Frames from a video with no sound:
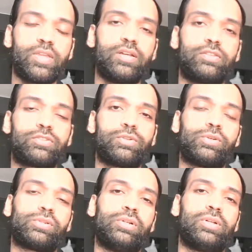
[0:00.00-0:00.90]

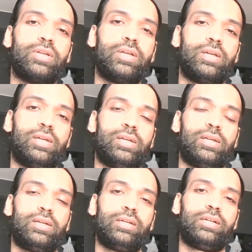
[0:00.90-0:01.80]
So
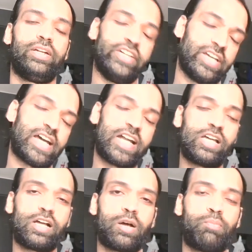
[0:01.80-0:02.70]
India had a